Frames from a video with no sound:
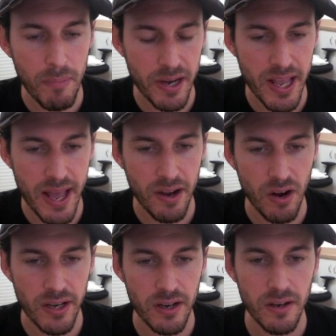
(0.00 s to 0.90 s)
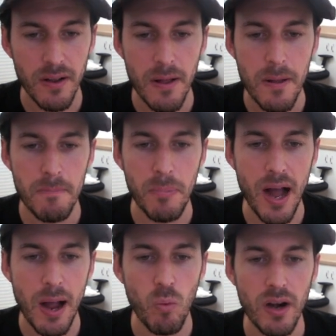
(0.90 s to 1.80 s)
Bunny head on here, but
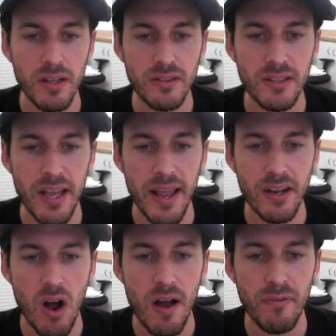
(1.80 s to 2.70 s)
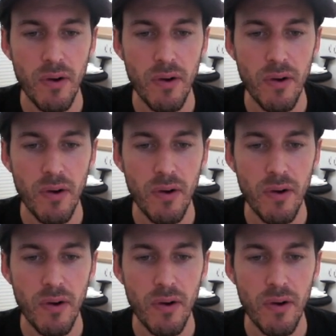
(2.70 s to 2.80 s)
I wanna take off